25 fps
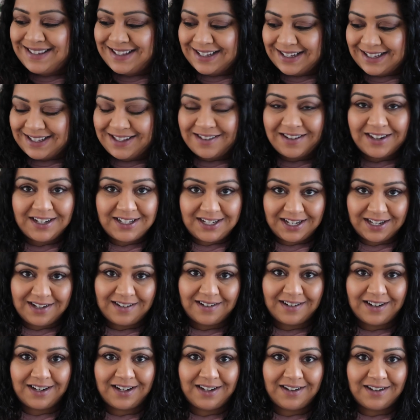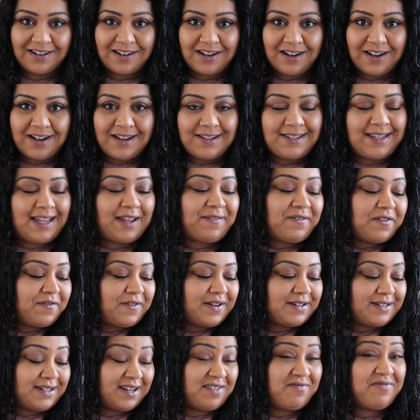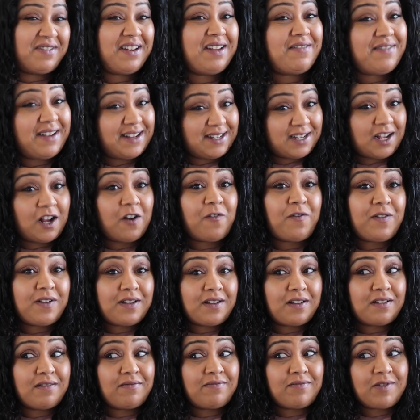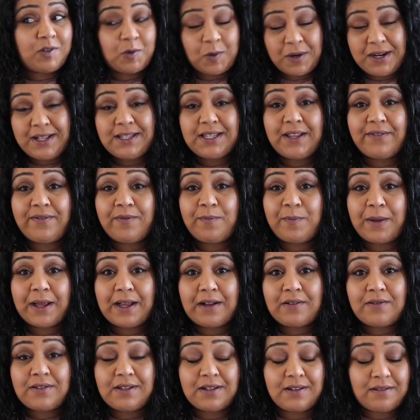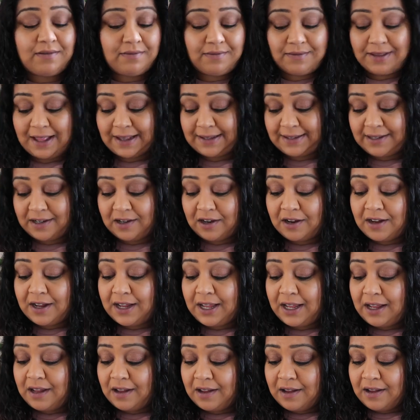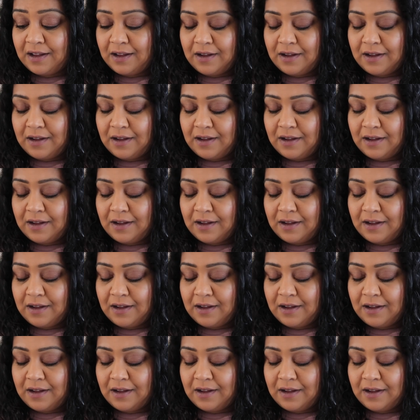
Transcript: six ninety-nine. So even if it didn't really retail for twenty-seven pounds, and that's a lie,